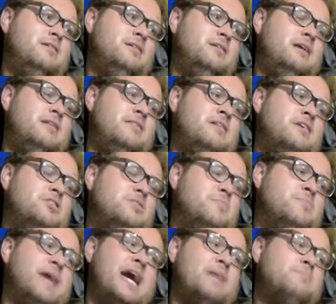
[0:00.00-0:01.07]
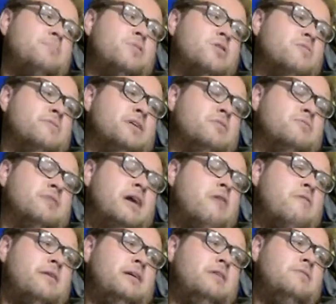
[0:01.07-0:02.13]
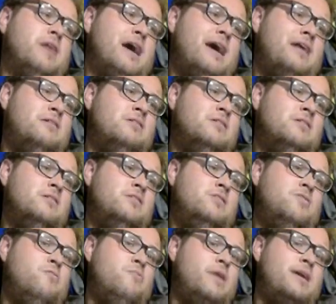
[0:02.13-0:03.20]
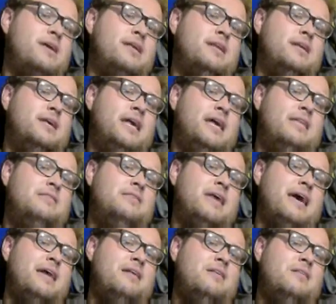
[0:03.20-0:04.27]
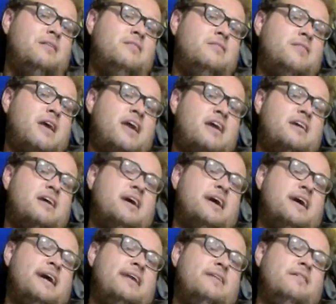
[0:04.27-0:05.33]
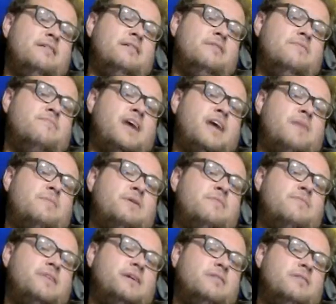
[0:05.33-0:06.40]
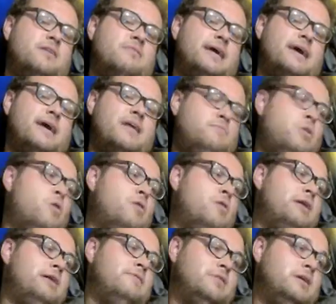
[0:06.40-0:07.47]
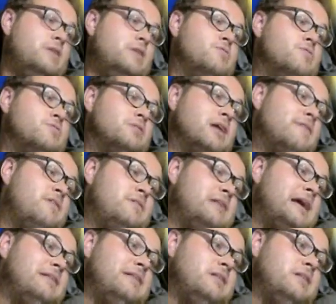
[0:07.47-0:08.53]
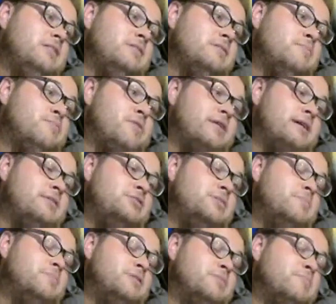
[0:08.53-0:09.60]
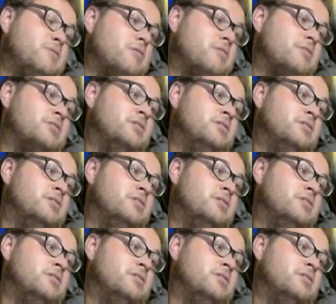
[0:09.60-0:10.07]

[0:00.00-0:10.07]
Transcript: it's such a back part of another area that we can get that same kind of family feel that we had at Marty for years. And I felt that this spring in Shippensburg,